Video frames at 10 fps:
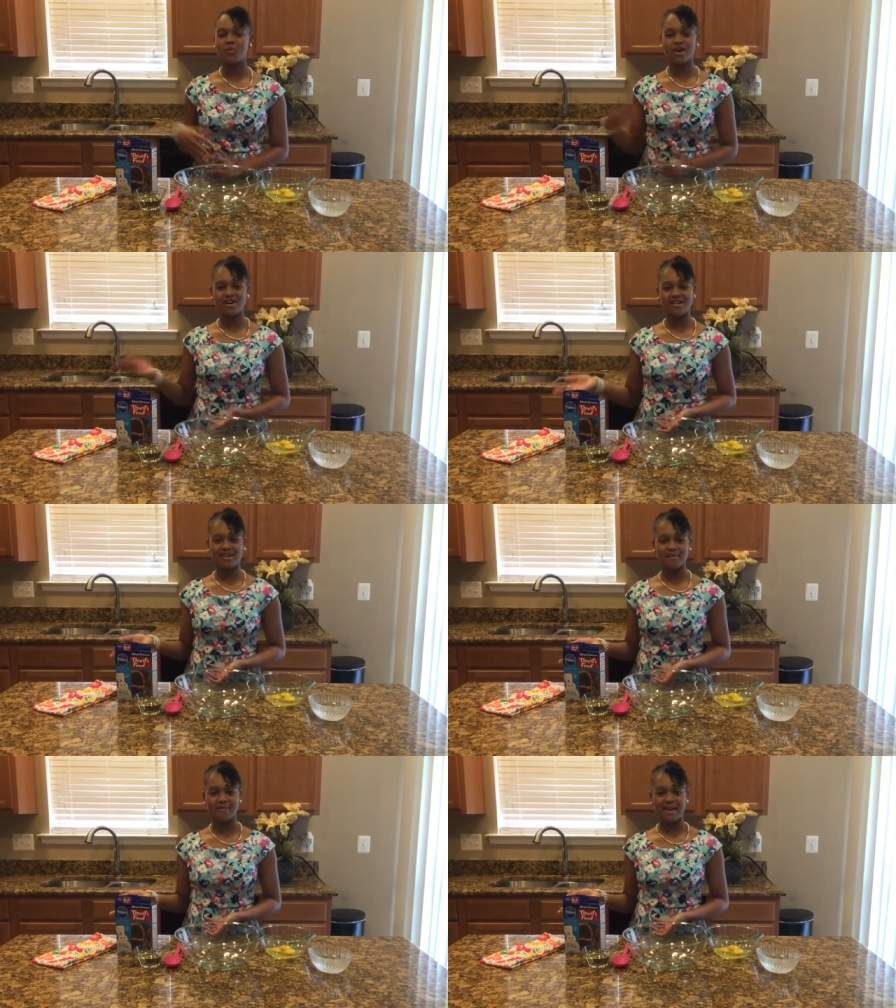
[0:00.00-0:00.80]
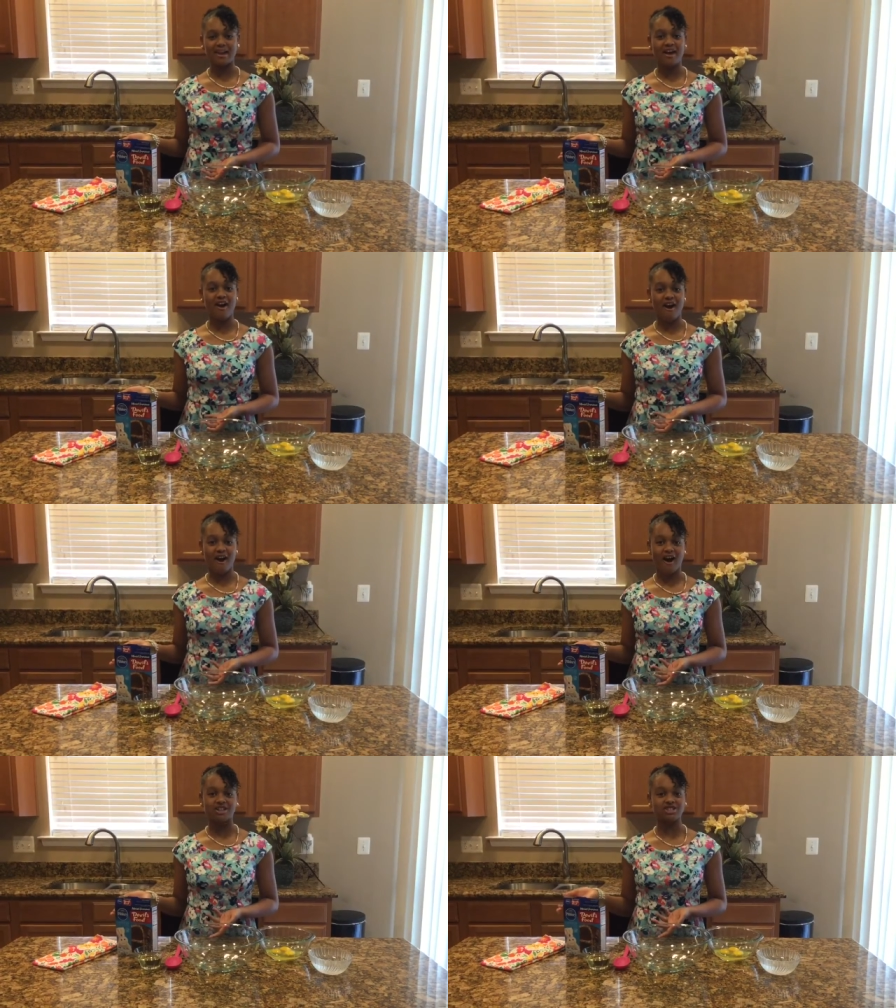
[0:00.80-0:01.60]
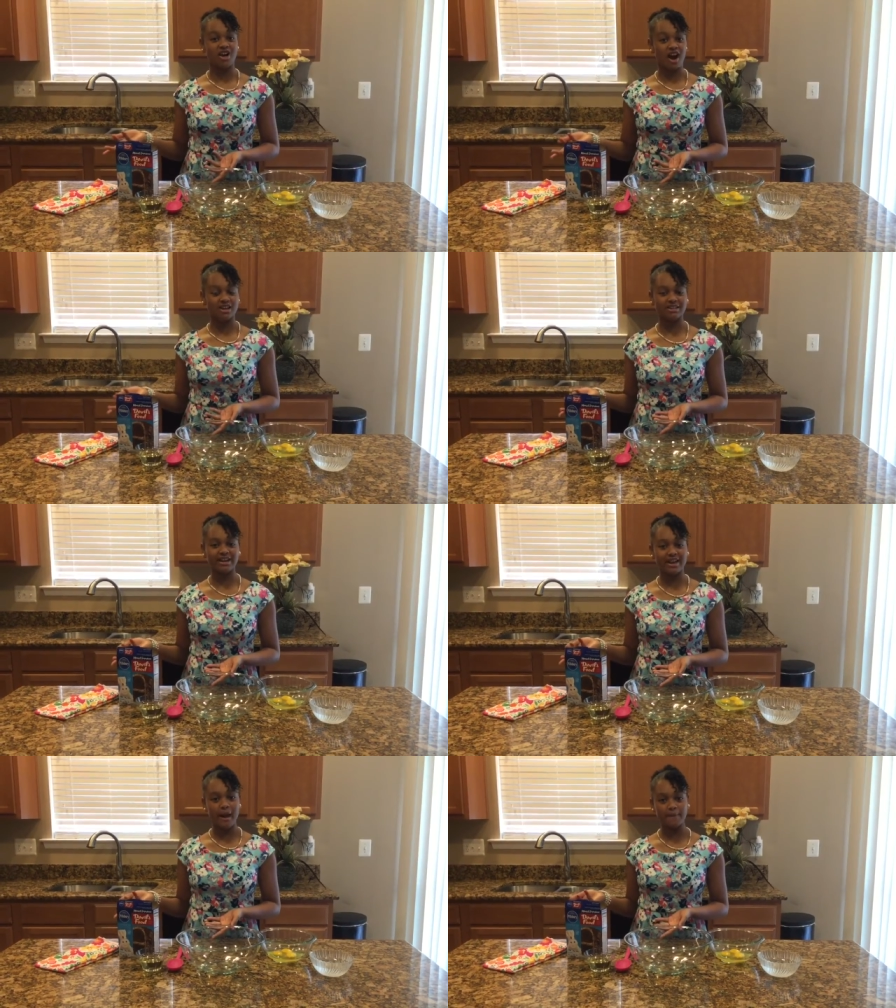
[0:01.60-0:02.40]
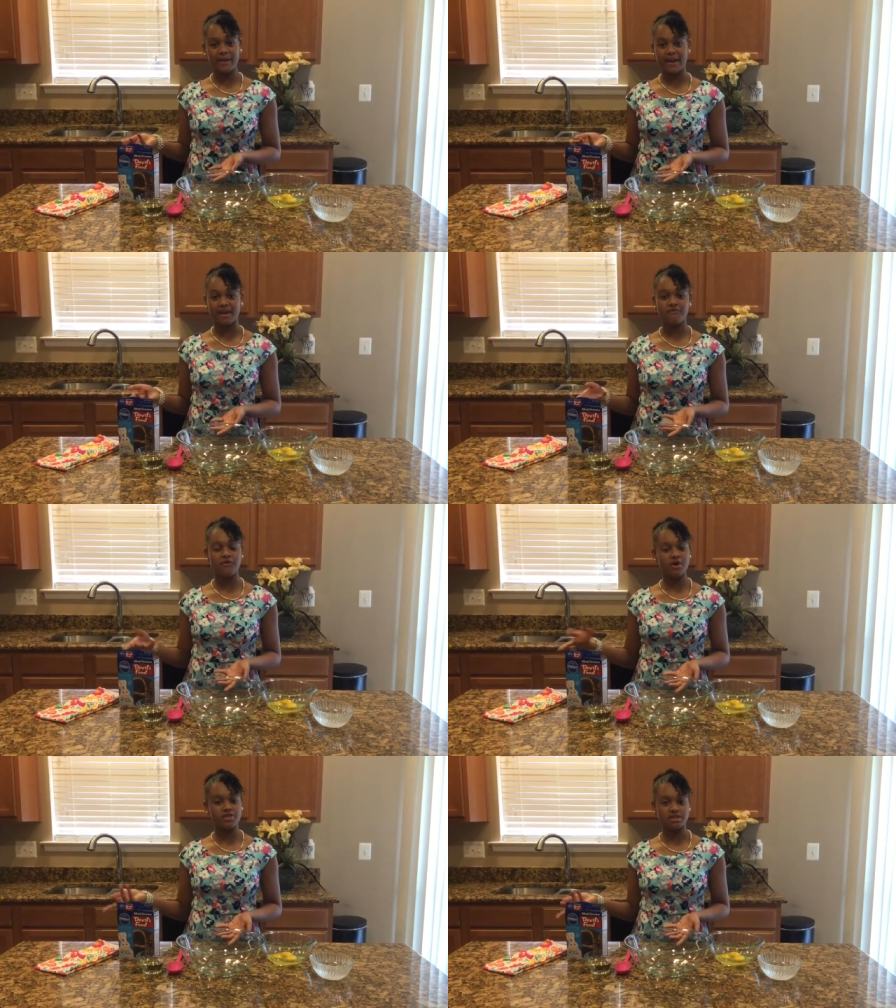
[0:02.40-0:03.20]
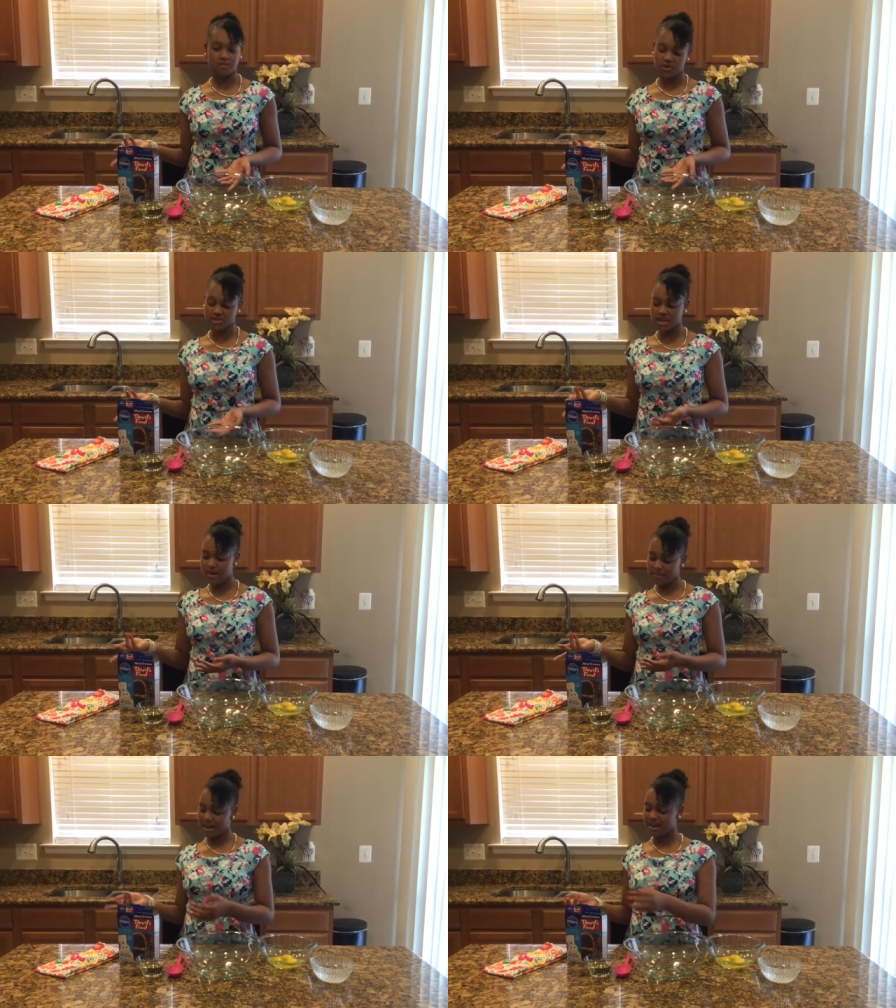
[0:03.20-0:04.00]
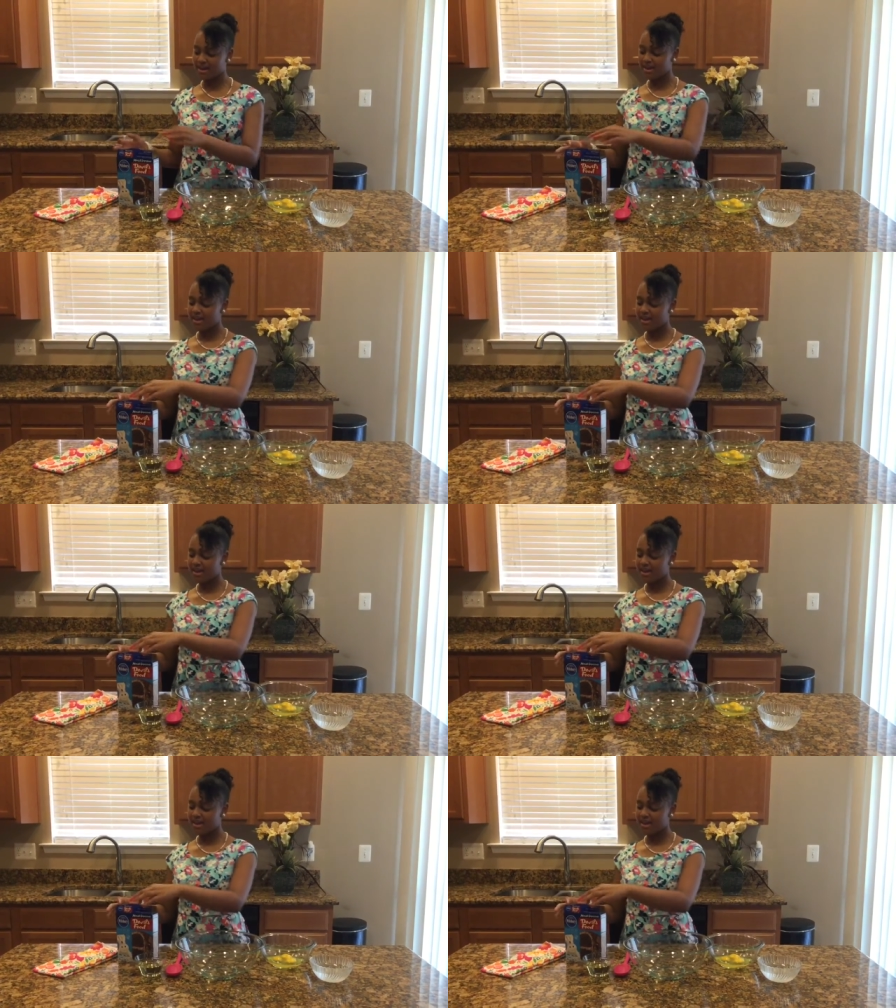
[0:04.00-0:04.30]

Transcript: we're going to make our chocolate cupcake for the s'mores cupcake.